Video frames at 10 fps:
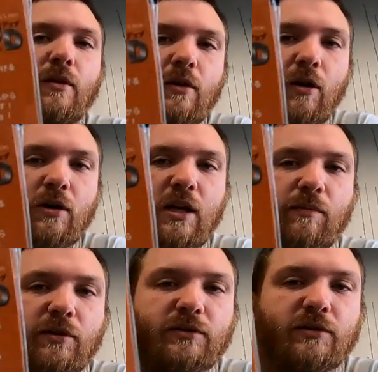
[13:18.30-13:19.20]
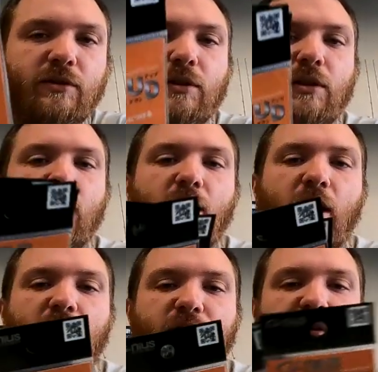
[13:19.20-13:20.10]
hook keepers.
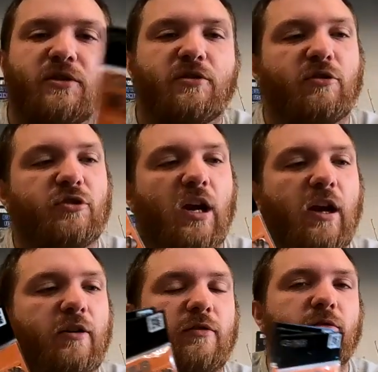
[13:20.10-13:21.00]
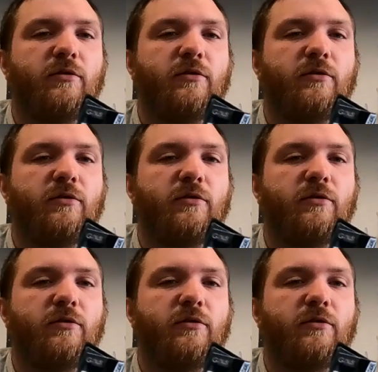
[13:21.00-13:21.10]
So this is their standard